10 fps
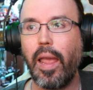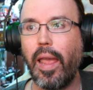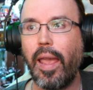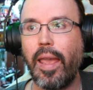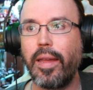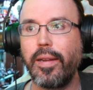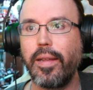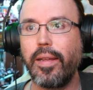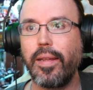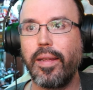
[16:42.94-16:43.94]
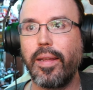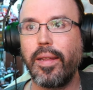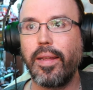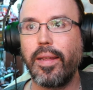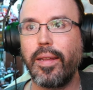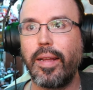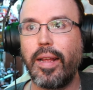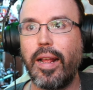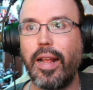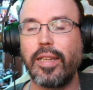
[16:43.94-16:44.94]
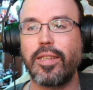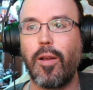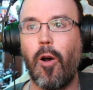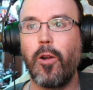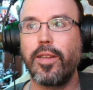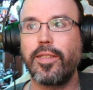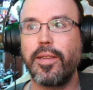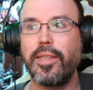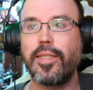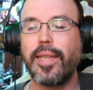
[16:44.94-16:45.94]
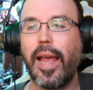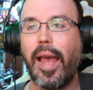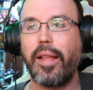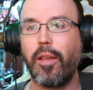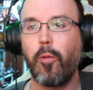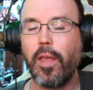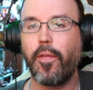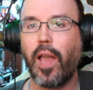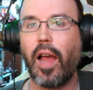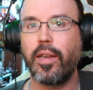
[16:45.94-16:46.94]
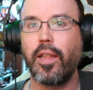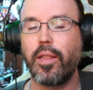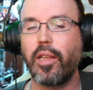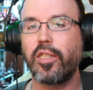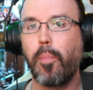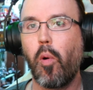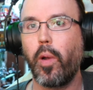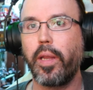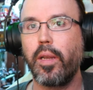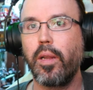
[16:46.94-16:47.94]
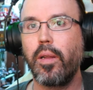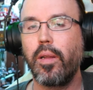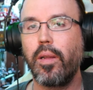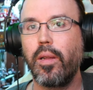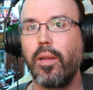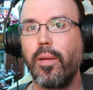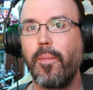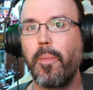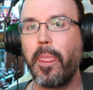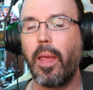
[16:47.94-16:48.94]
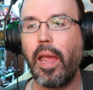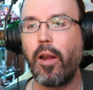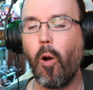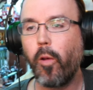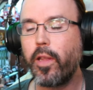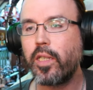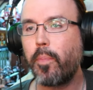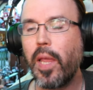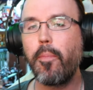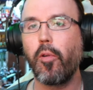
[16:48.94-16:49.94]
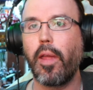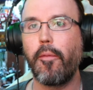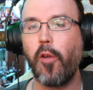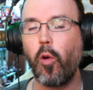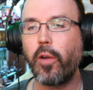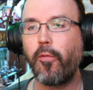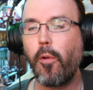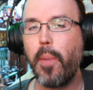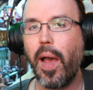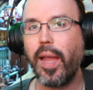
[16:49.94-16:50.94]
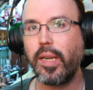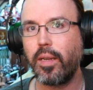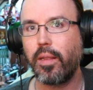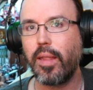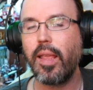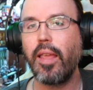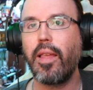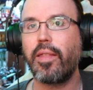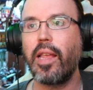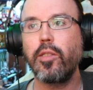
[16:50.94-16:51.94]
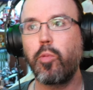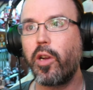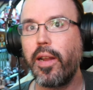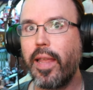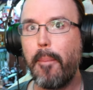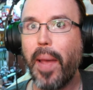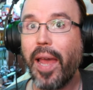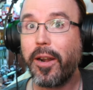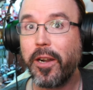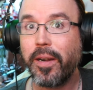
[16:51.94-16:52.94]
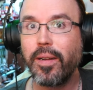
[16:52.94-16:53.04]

And it's honestly sad that we have gotten to this point. And all these people that voted for Biden thinking that things were going to get better,